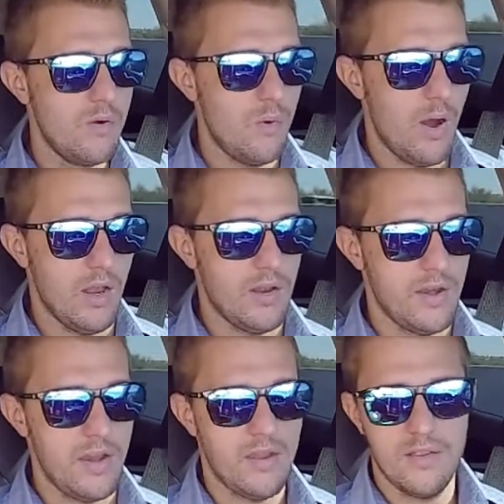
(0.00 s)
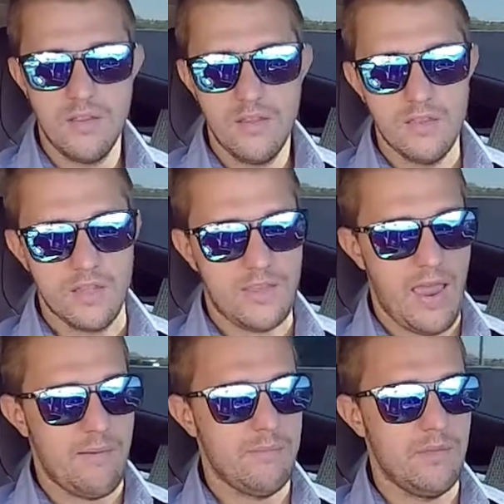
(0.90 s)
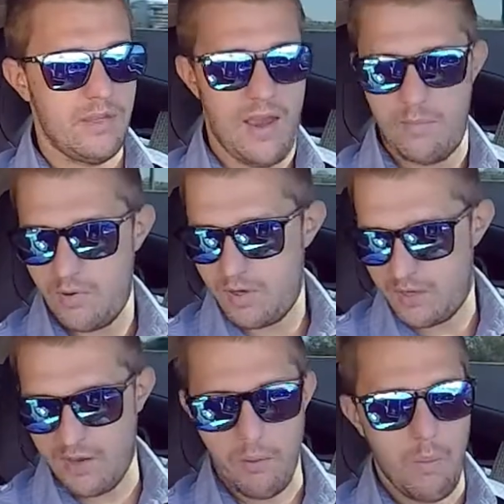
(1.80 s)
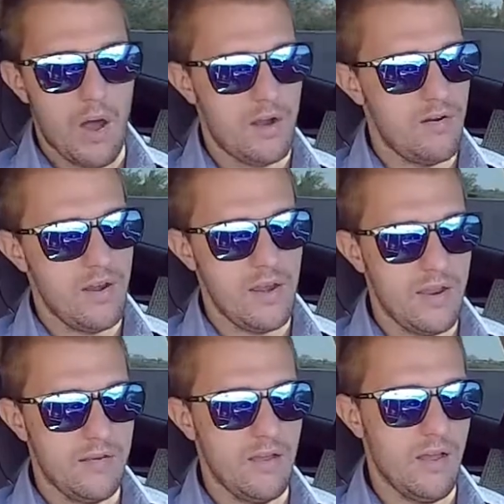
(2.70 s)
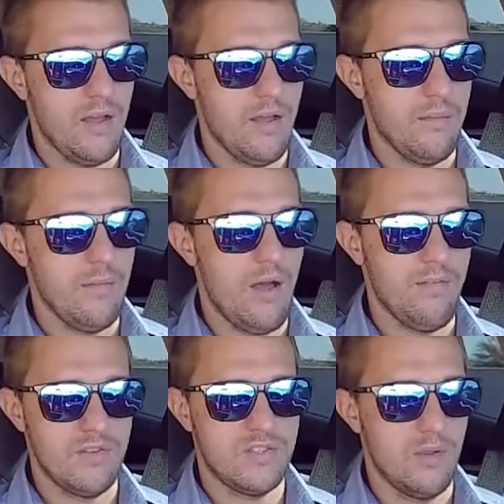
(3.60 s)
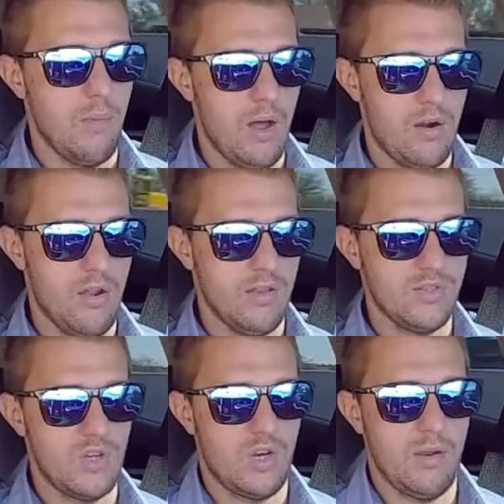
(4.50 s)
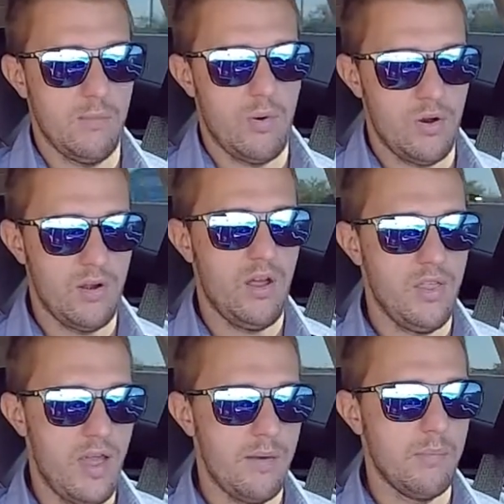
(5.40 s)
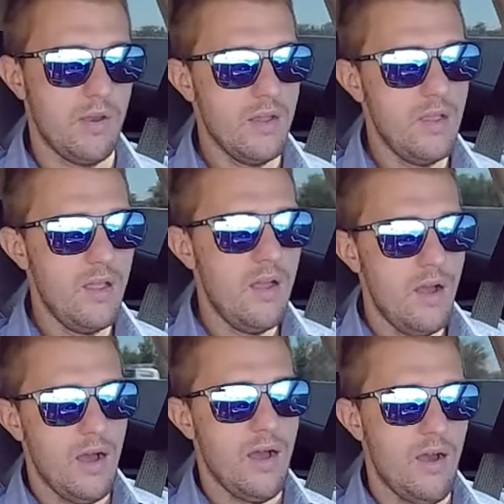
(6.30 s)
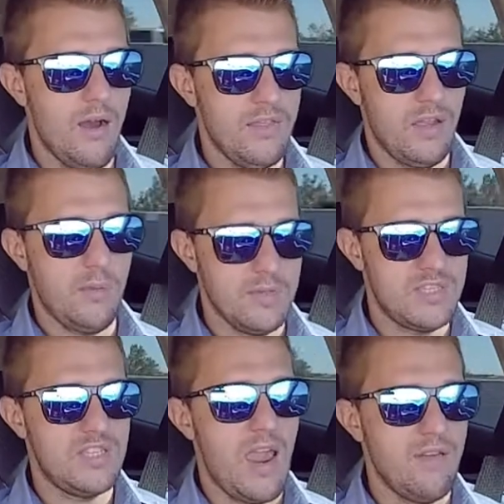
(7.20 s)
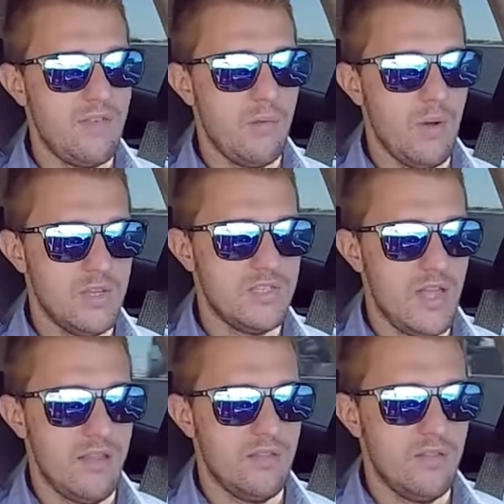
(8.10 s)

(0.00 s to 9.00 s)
quality. The camera didn't get water in it, obviously water on the circuit board and all that, but I think what saved it was that